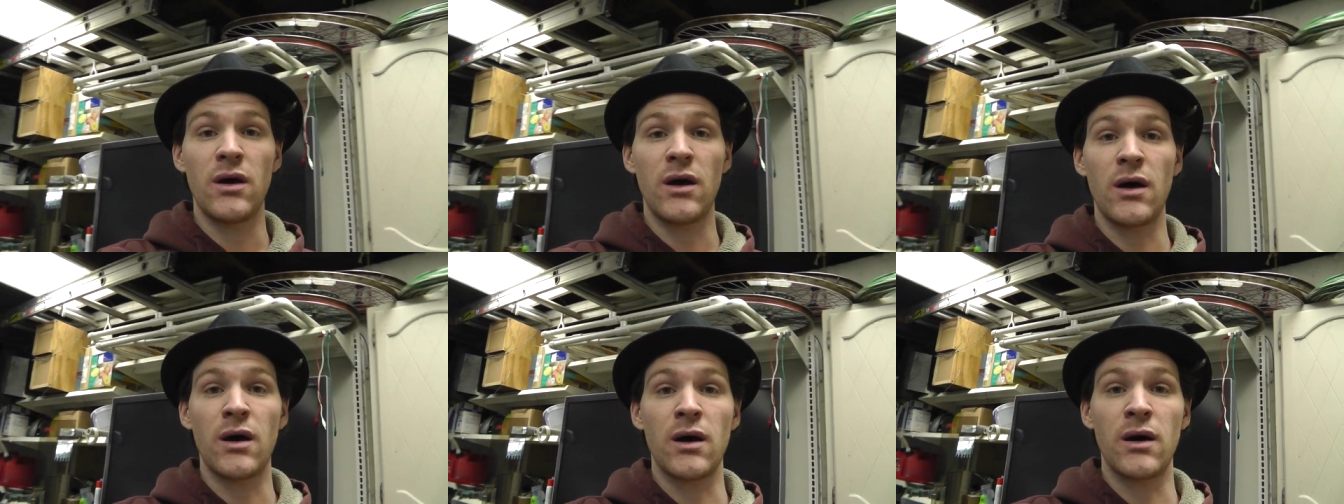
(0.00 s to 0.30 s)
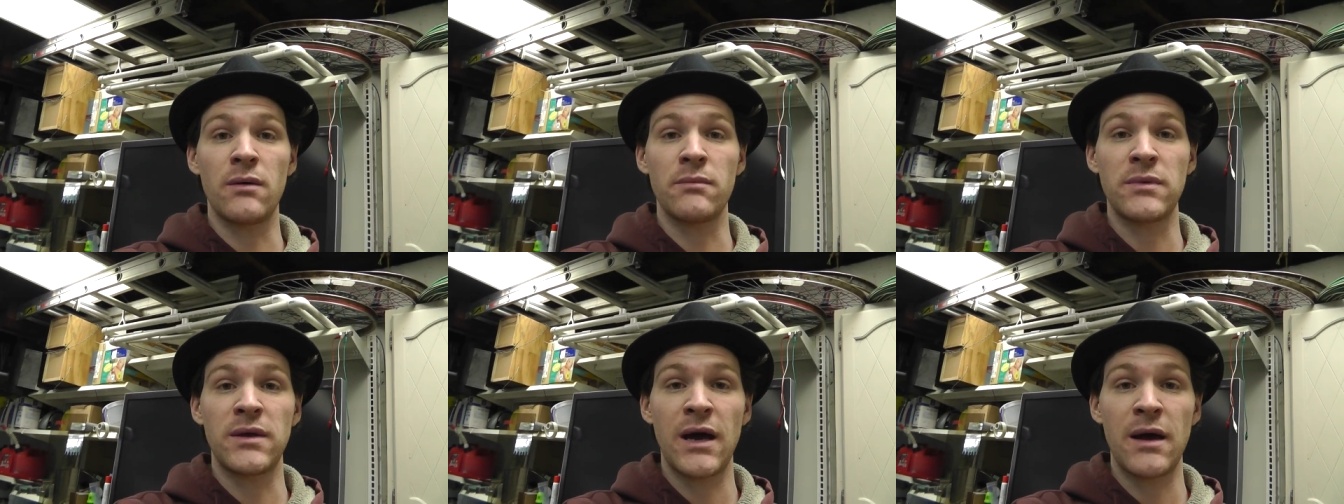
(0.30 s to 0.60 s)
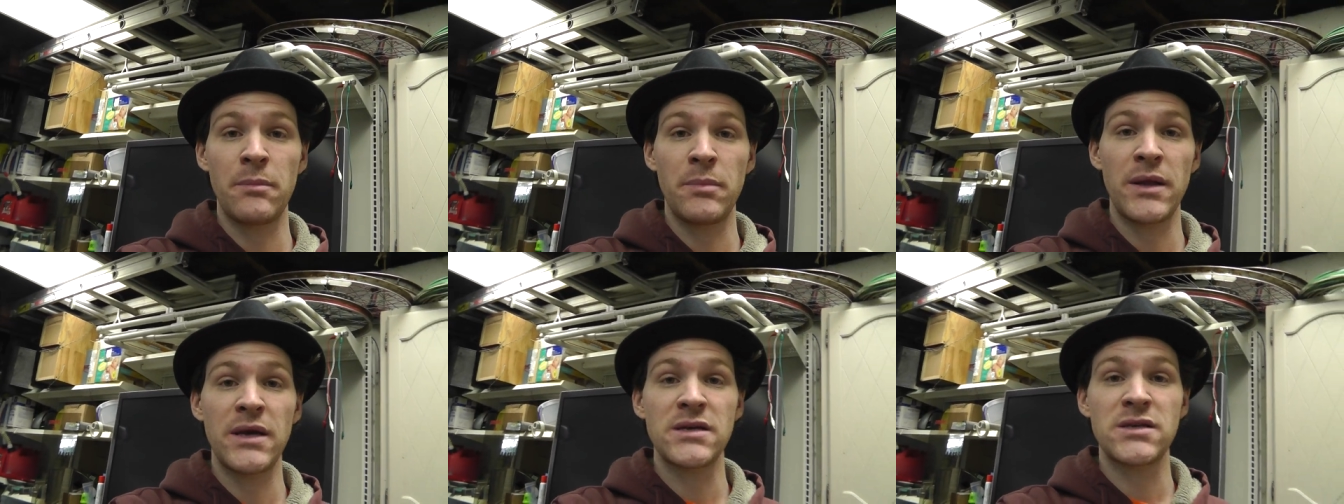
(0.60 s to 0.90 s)
Um,
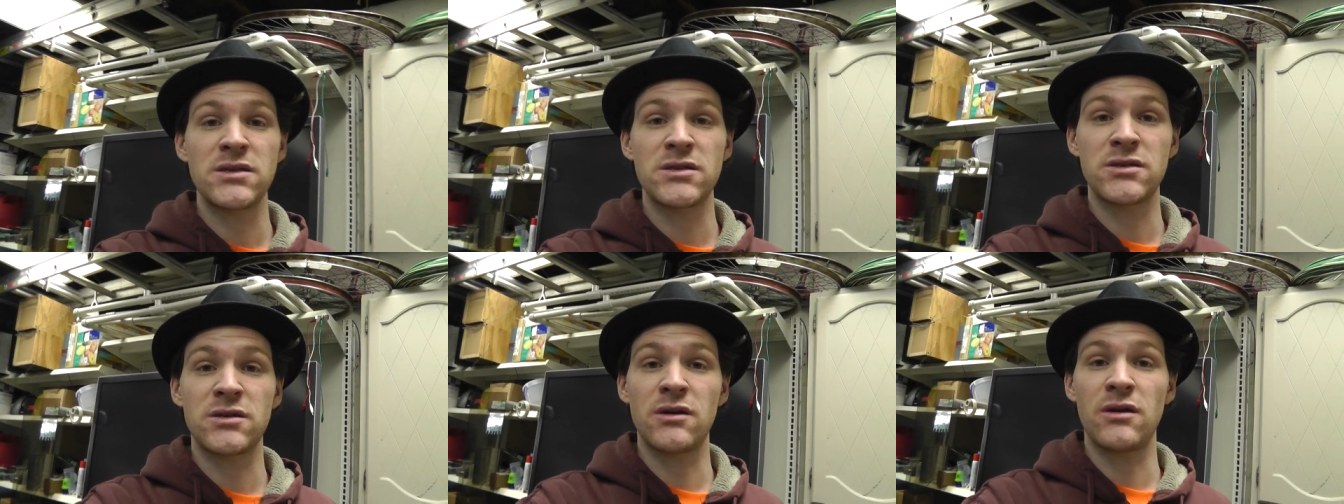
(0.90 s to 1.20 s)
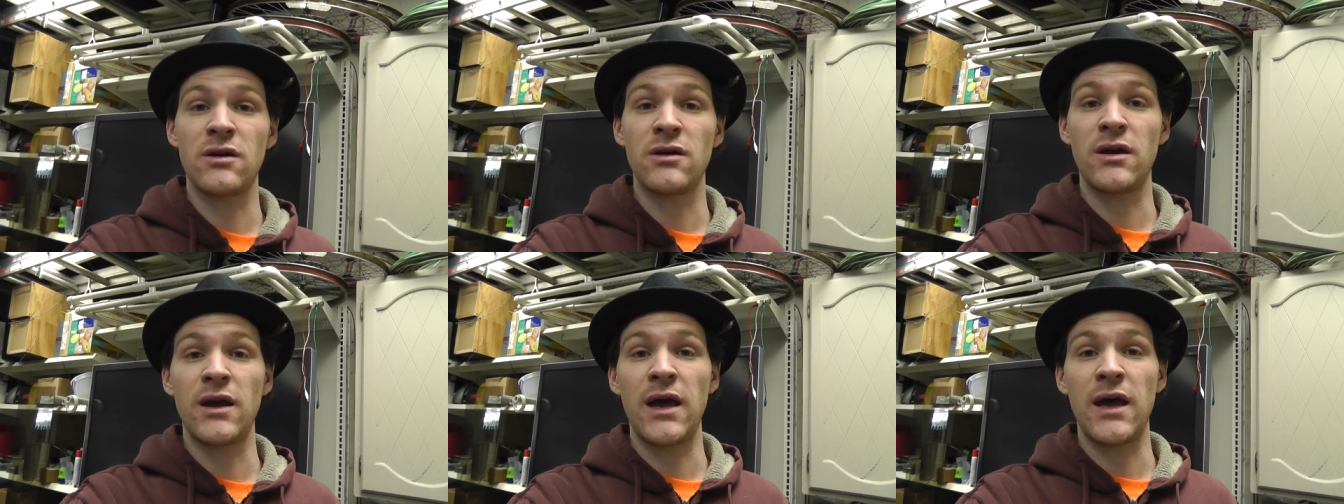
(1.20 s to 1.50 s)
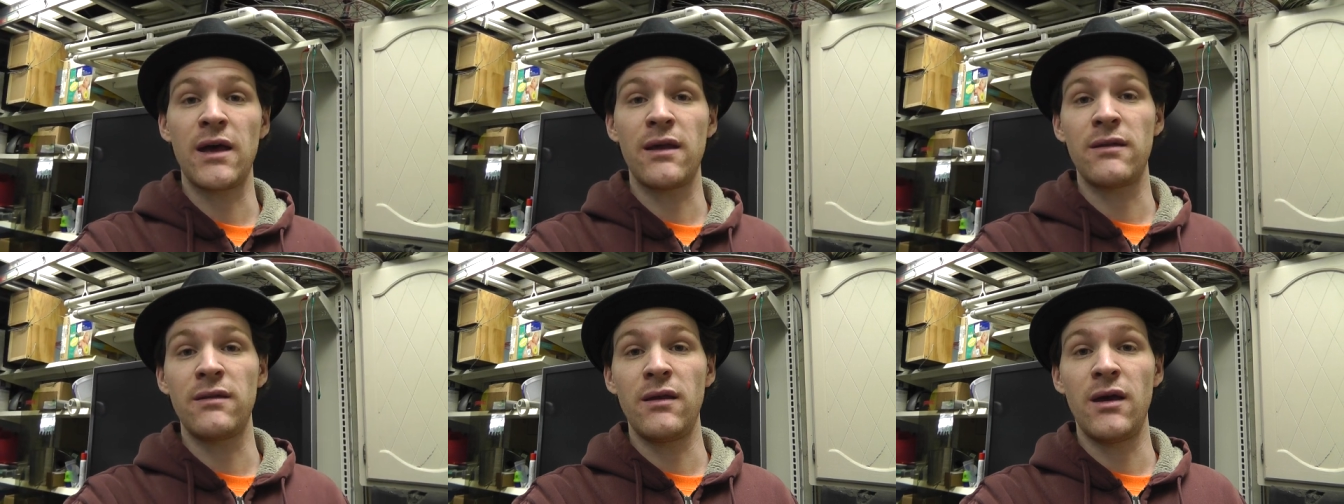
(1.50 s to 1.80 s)
God bless you, sir.
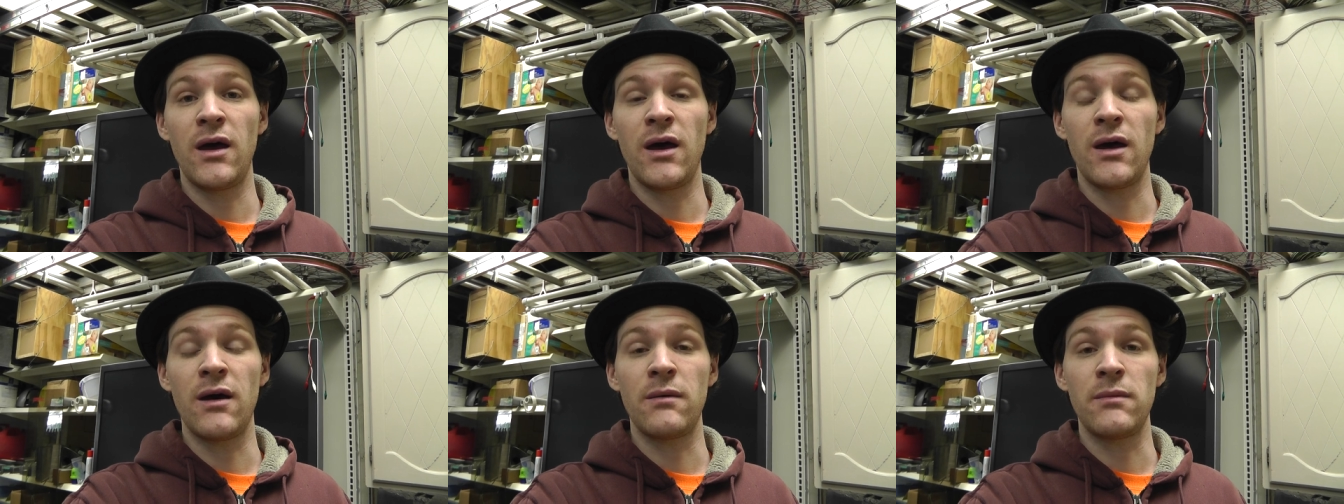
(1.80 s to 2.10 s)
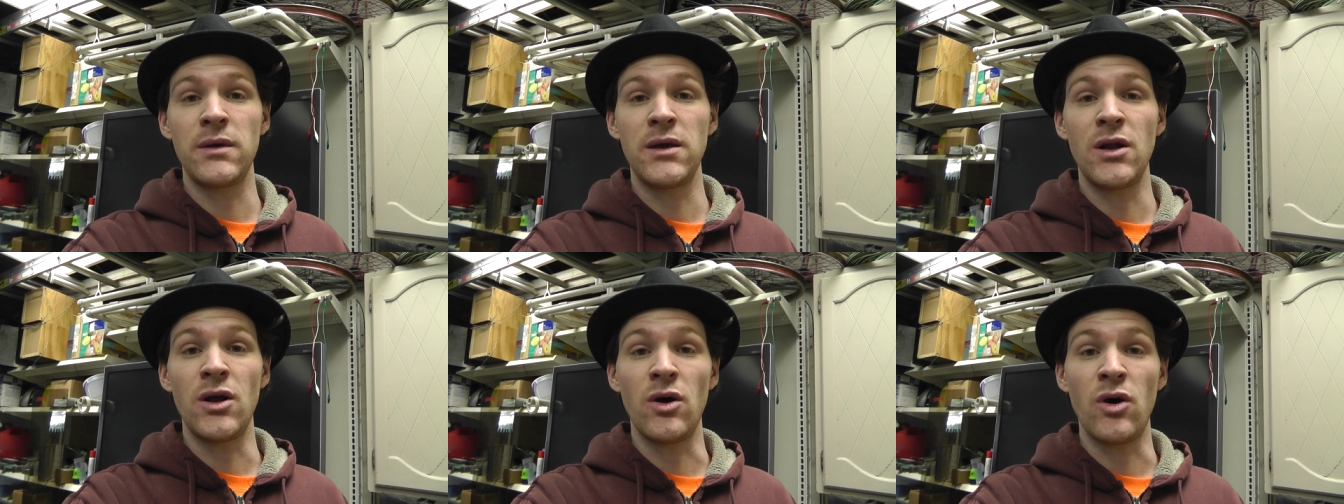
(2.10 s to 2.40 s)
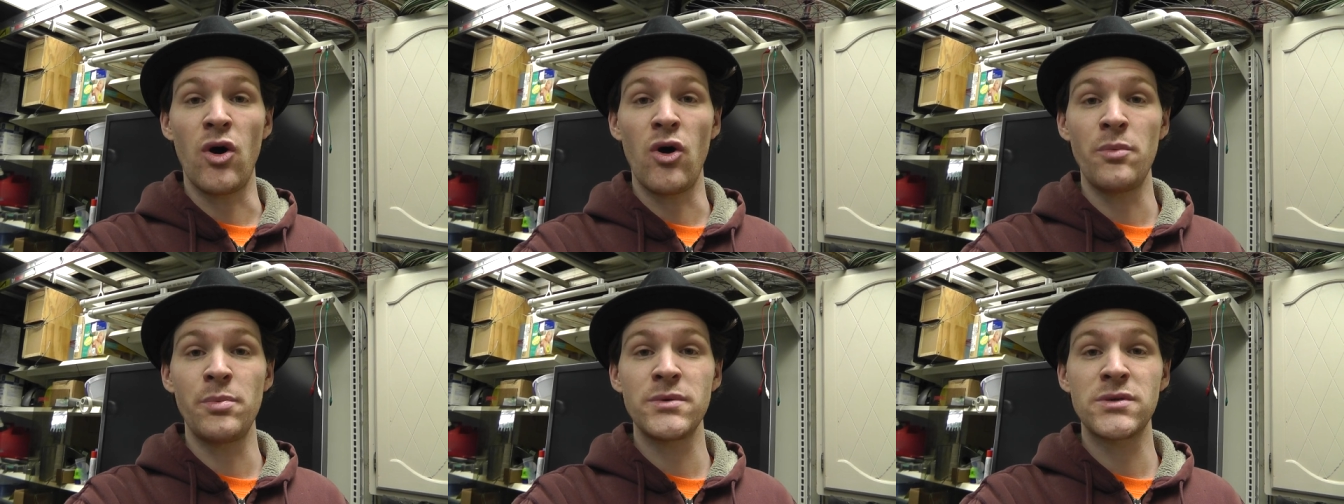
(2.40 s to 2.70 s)
And, um, you
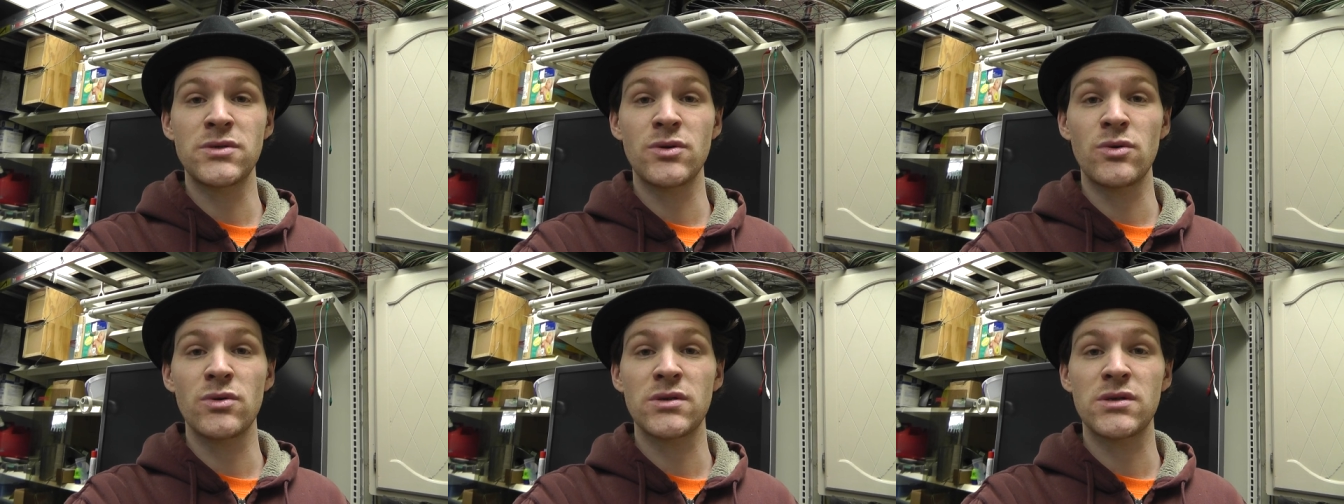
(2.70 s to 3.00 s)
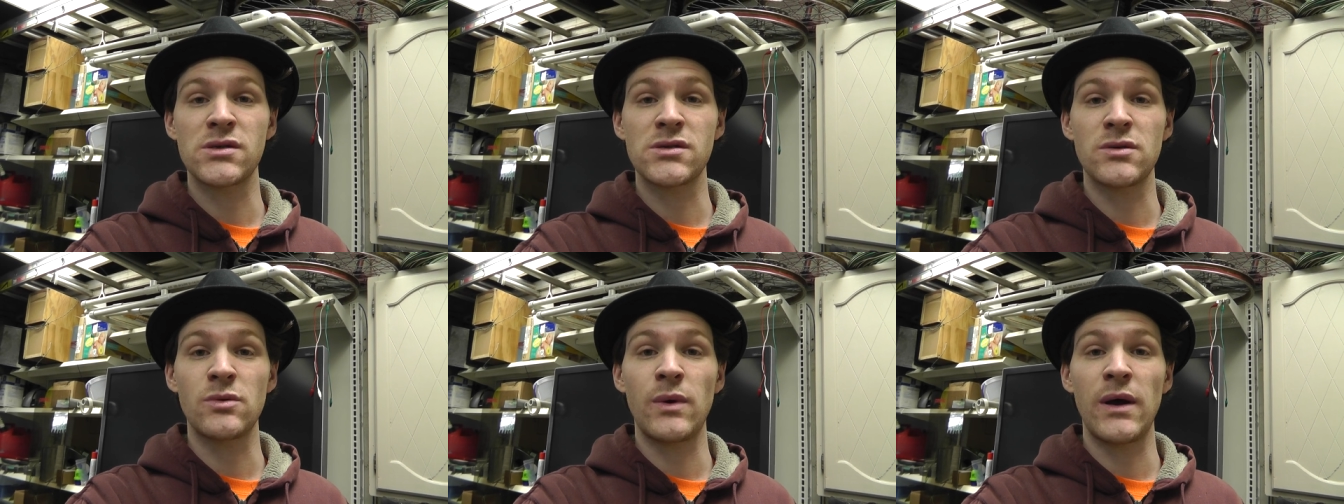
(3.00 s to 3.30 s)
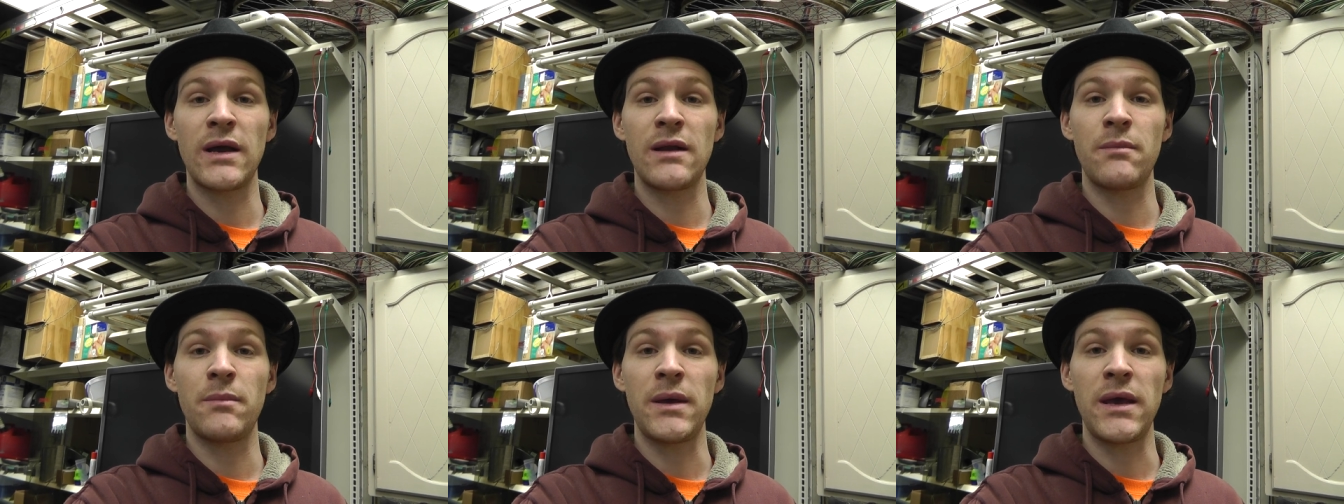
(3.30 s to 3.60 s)
know, open source is the
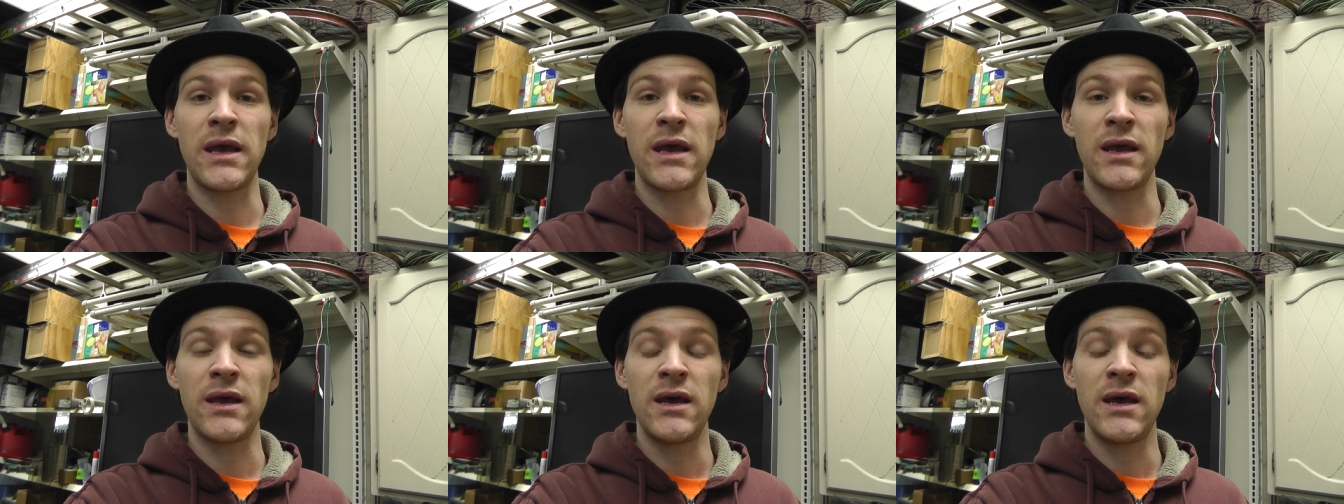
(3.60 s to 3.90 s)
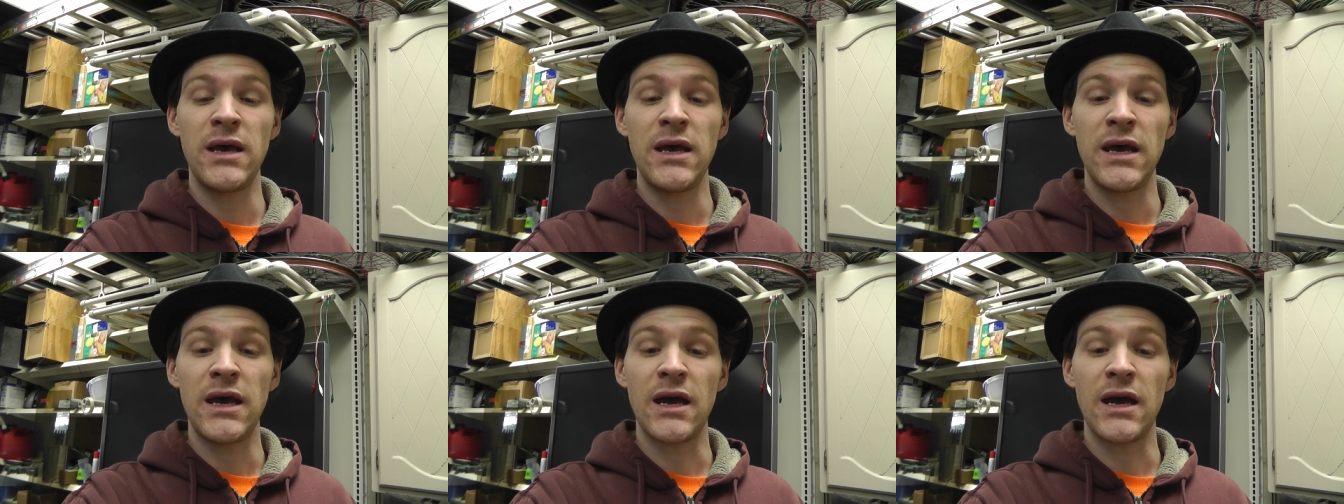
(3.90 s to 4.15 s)
way to be.